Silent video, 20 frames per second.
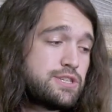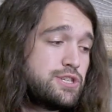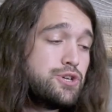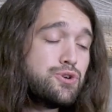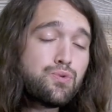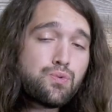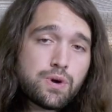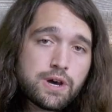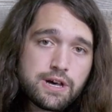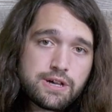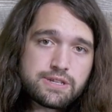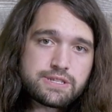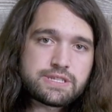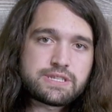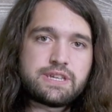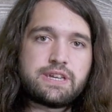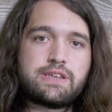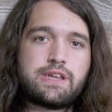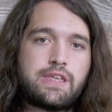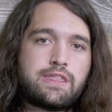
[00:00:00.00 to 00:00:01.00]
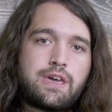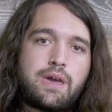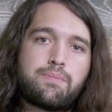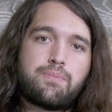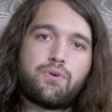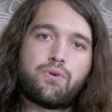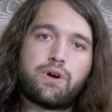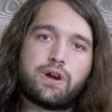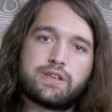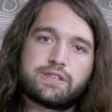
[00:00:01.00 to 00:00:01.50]
You will see it at that
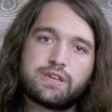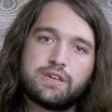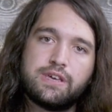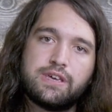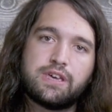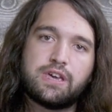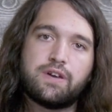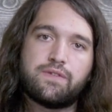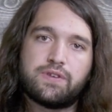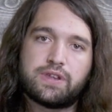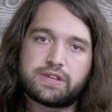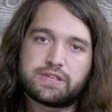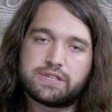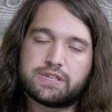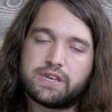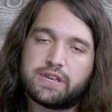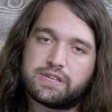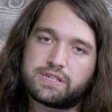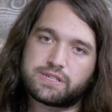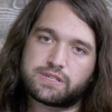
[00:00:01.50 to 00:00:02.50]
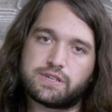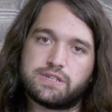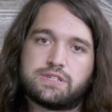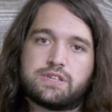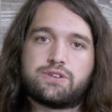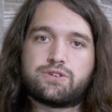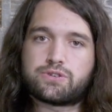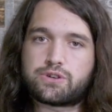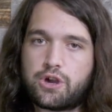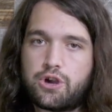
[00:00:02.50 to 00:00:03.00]
point if it exists, because
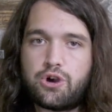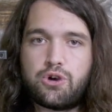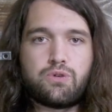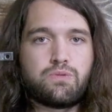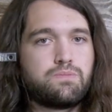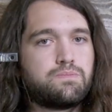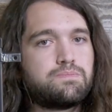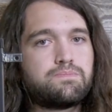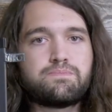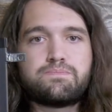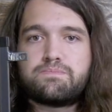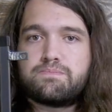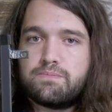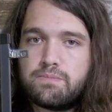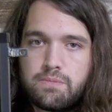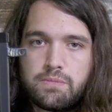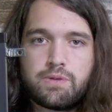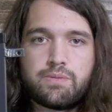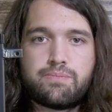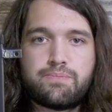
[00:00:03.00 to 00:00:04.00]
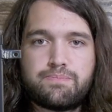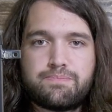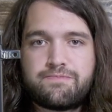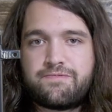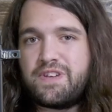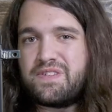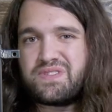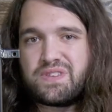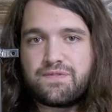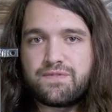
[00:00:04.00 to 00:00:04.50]
it'll go
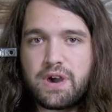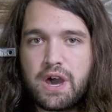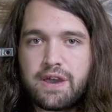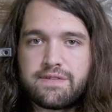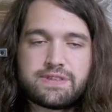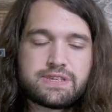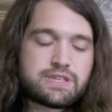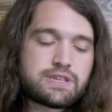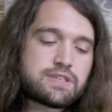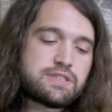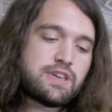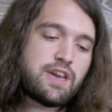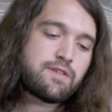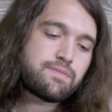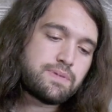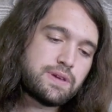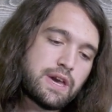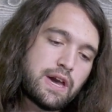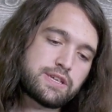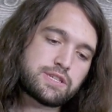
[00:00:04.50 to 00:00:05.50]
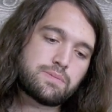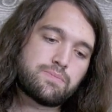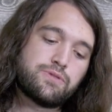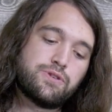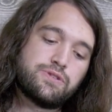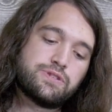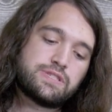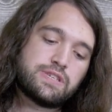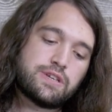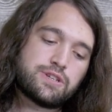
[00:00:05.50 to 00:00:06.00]
55 to 60 FPS and
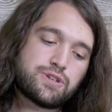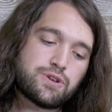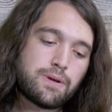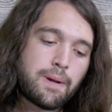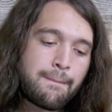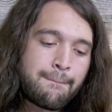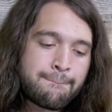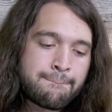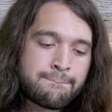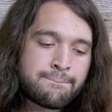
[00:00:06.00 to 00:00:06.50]
produce the issue.